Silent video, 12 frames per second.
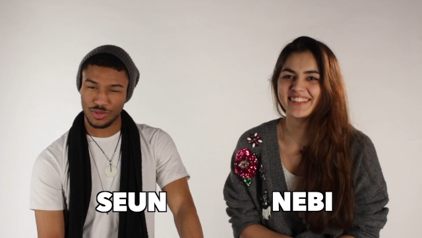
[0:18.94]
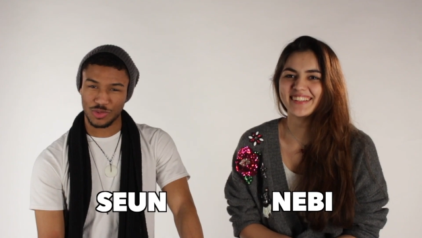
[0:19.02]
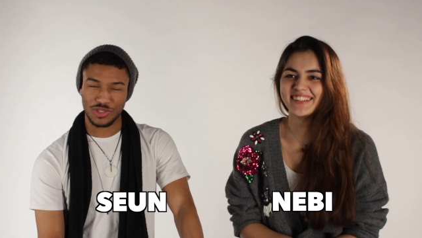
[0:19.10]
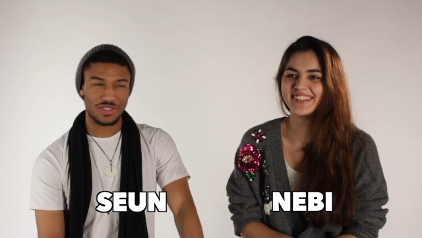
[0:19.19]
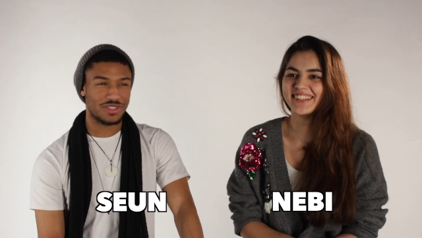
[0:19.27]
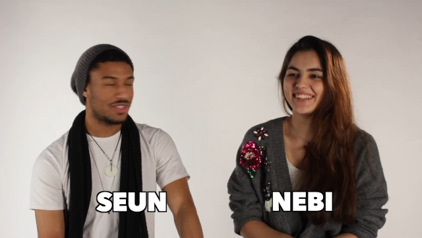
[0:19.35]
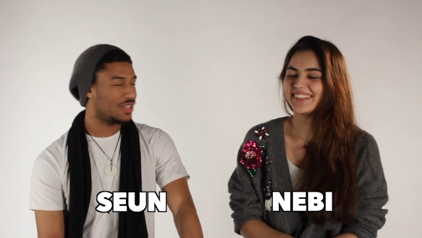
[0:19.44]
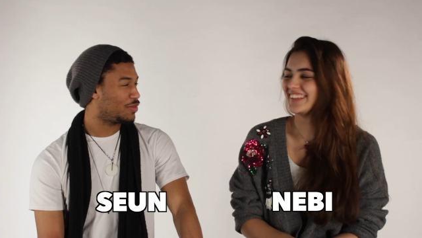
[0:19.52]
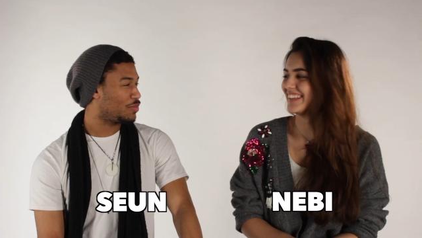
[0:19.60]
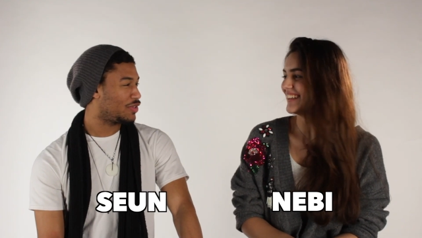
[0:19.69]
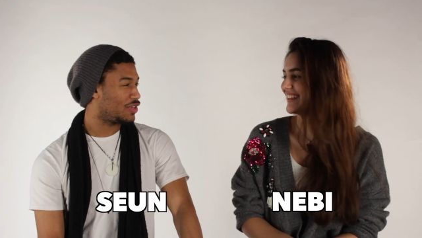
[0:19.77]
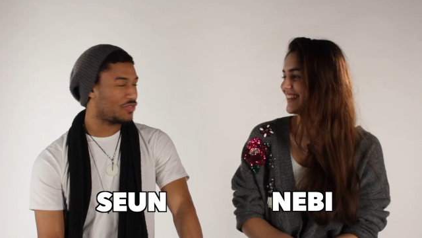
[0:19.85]
Speaker 1: Wasn't it
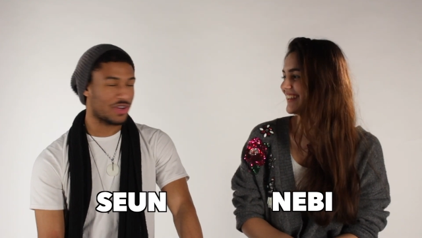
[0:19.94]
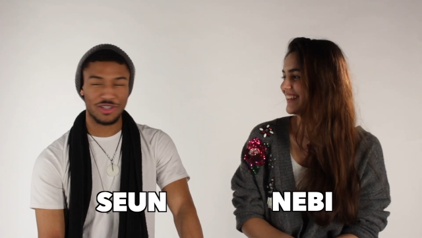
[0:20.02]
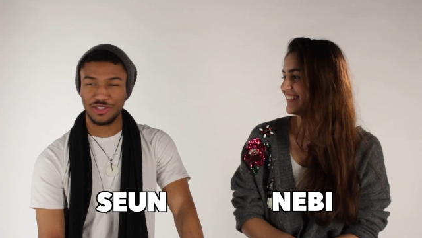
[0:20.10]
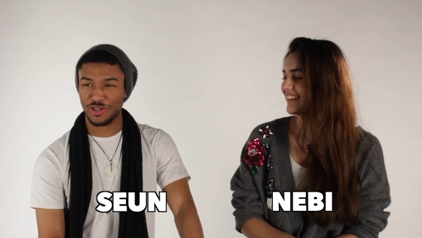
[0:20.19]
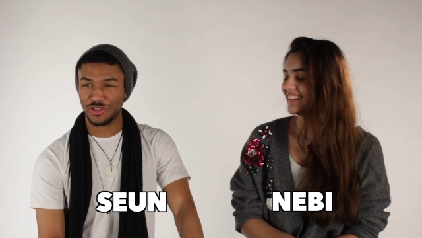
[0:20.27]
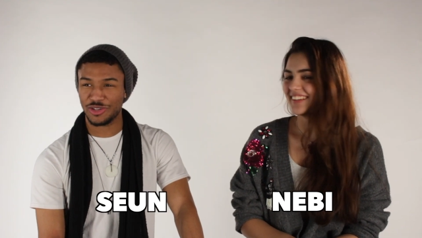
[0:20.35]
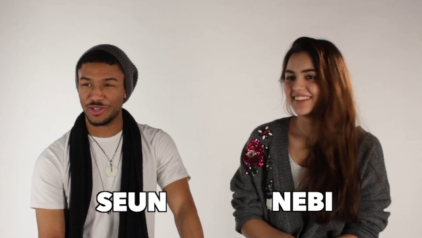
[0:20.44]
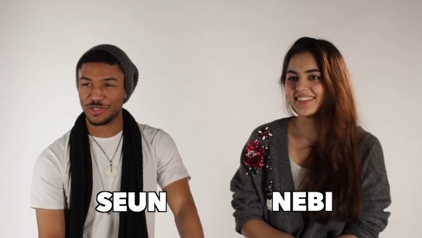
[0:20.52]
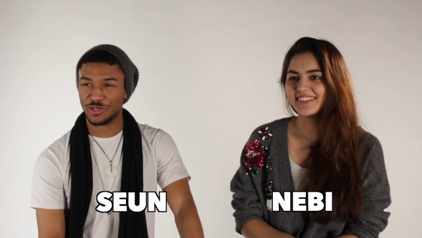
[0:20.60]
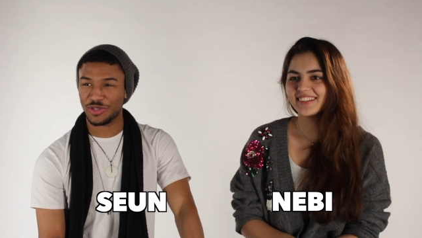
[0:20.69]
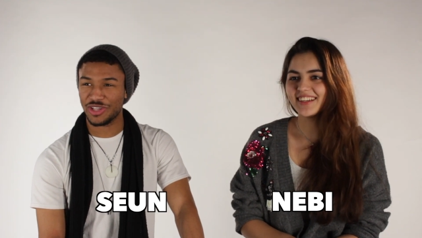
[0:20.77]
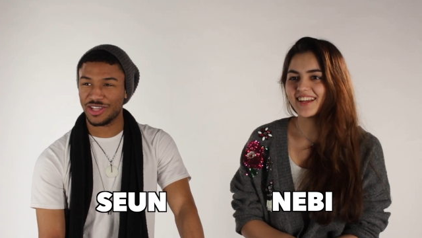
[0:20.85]
him? He finally got the
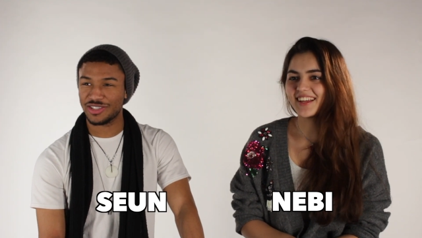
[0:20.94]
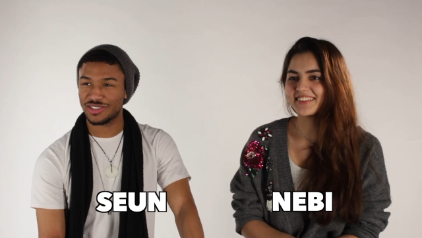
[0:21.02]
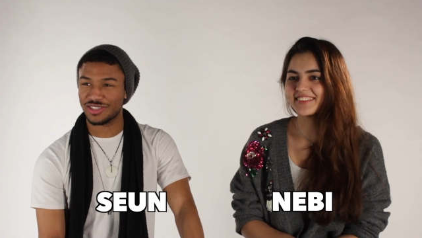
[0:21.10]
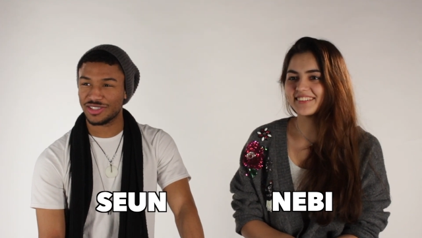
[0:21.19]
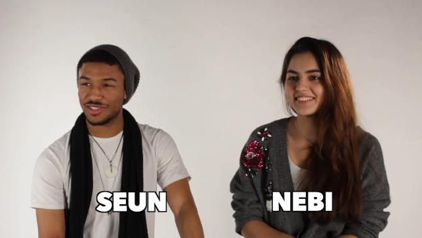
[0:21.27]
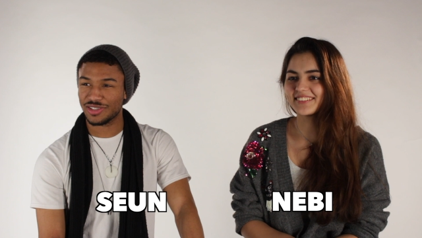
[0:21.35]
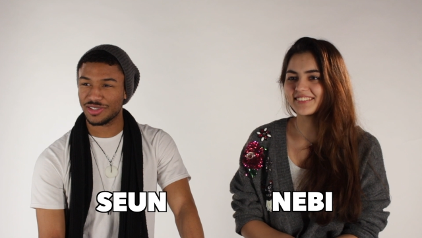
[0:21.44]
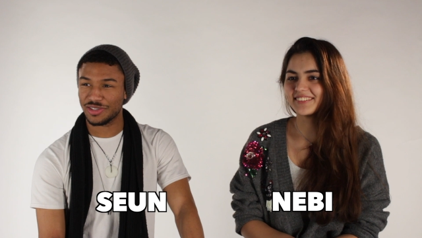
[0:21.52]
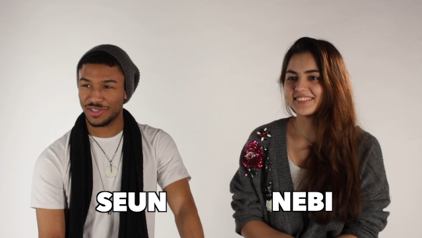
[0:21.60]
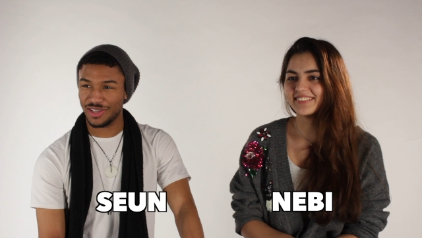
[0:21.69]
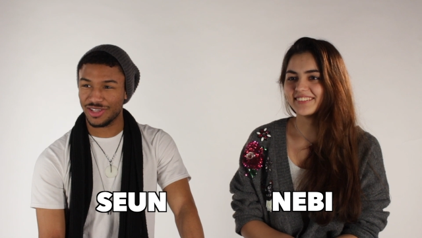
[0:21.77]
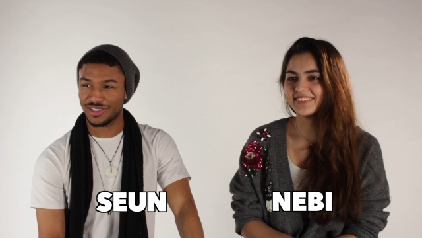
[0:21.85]
Oscar there. Yeah, I think so.
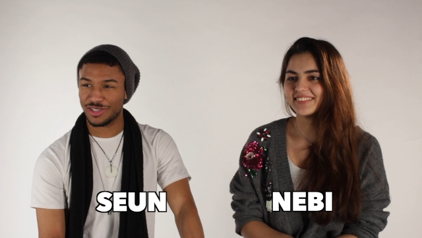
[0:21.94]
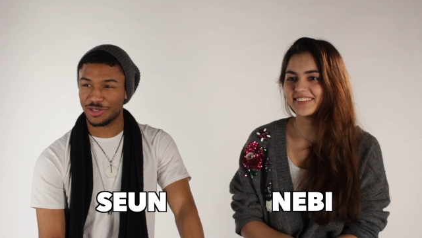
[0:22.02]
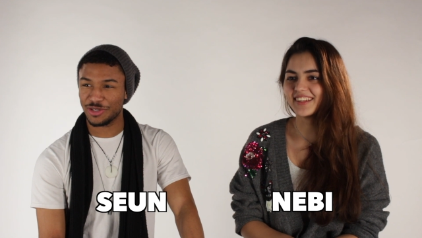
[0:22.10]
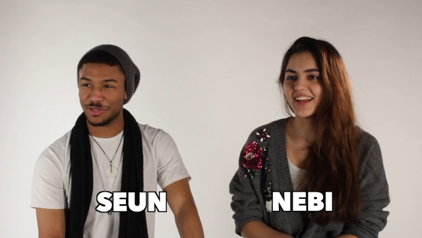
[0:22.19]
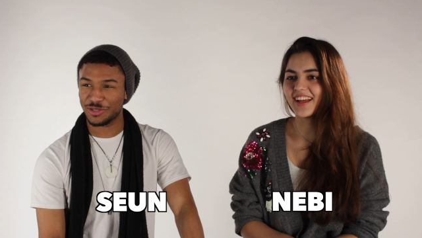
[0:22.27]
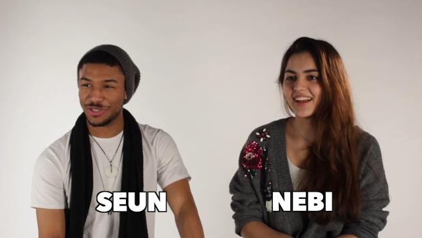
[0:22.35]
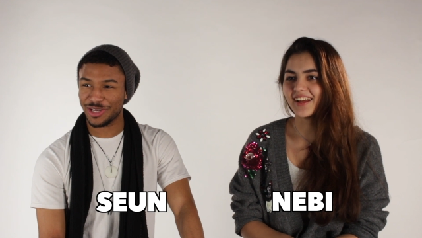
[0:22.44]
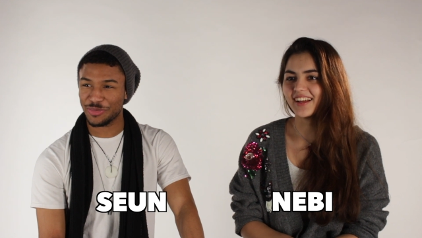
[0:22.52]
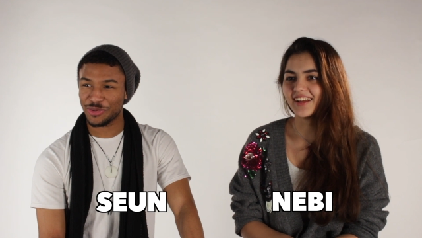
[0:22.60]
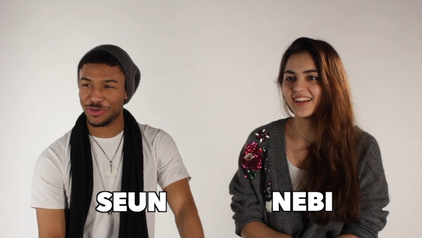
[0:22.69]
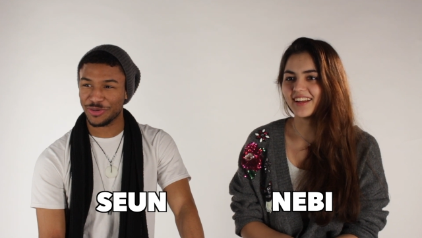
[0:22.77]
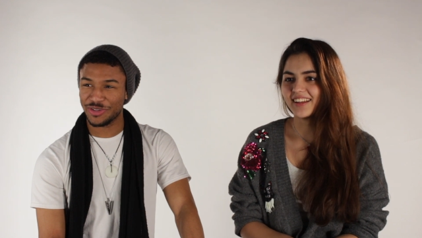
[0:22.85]
Yeah, Leonardo
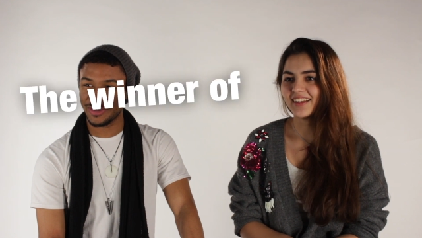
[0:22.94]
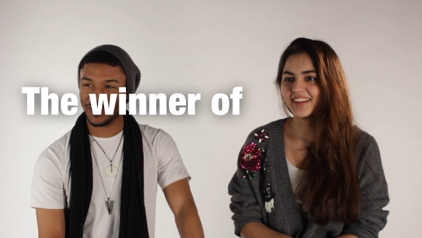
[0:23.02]
DiCaprio.